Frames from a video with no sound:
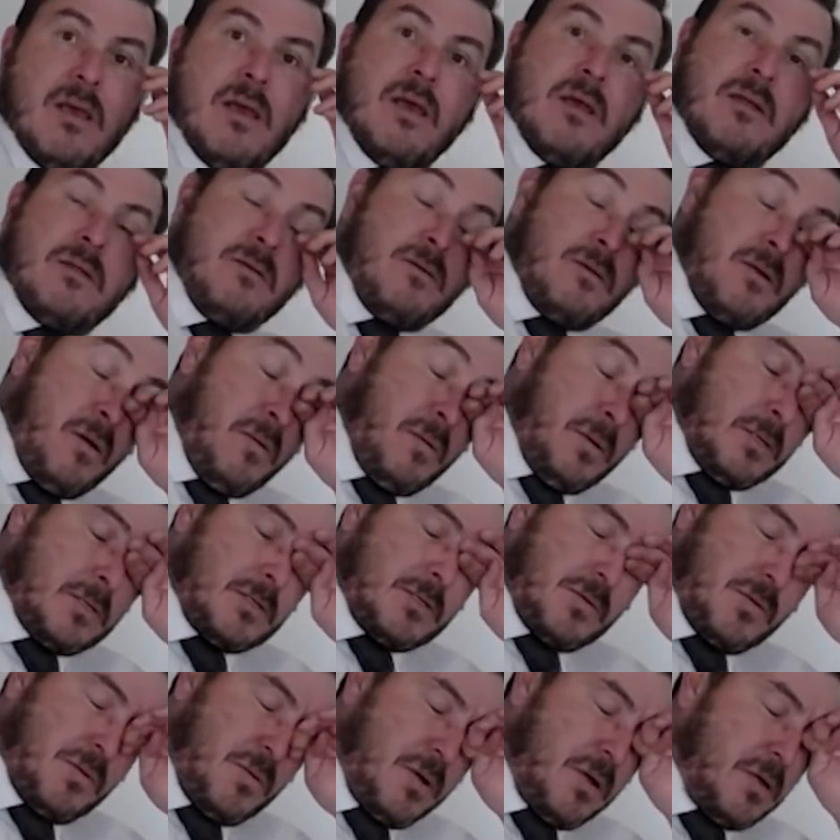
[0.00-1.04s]
And you know what's
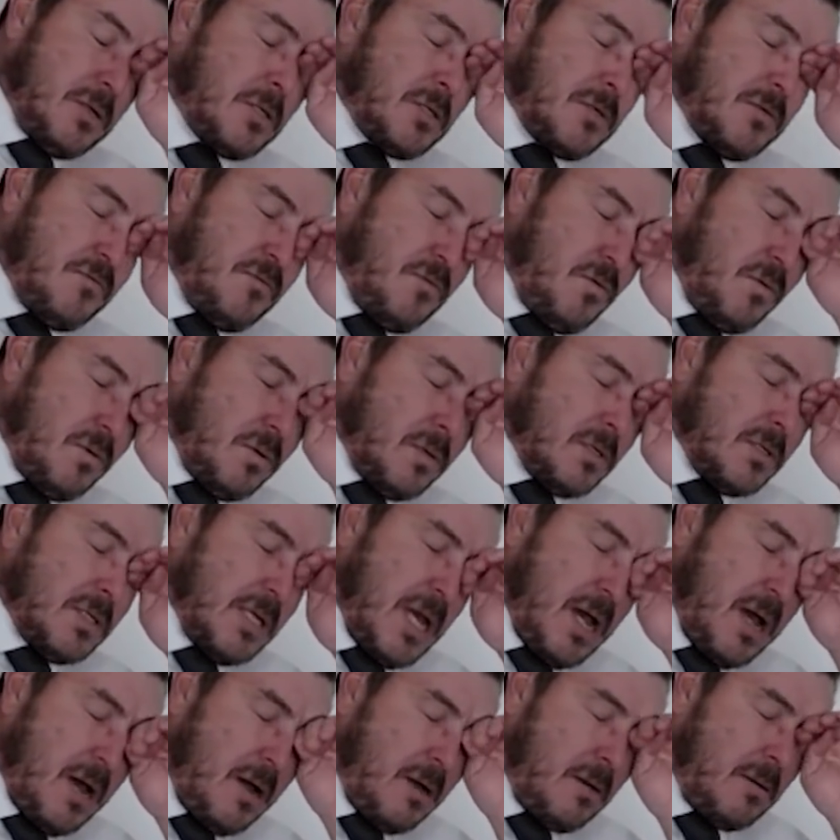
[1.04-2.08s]
the worst of all is
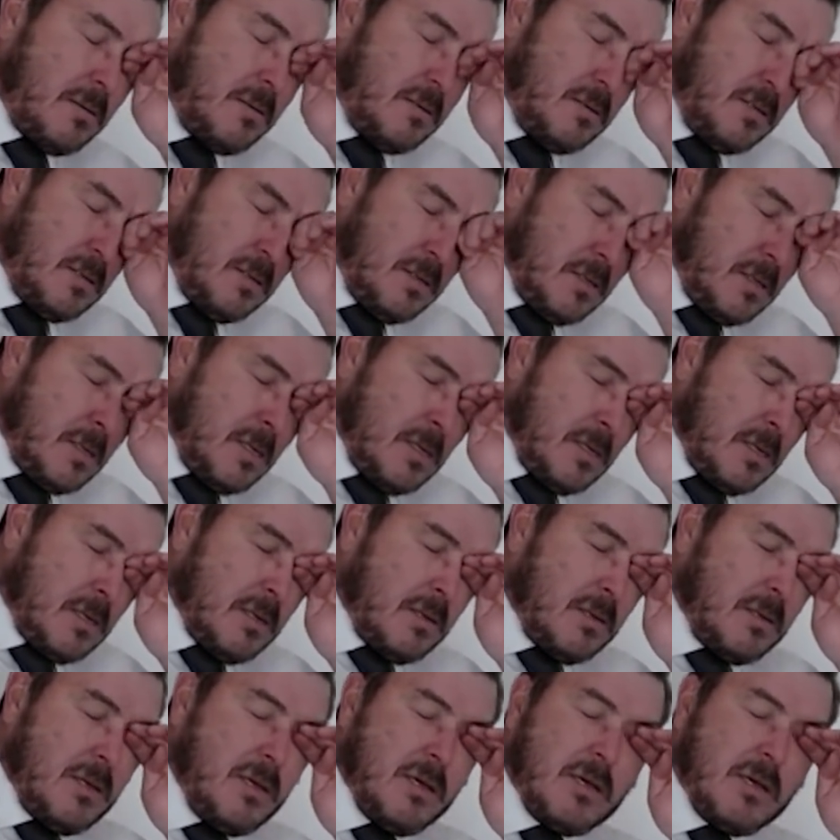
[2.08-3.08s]
how the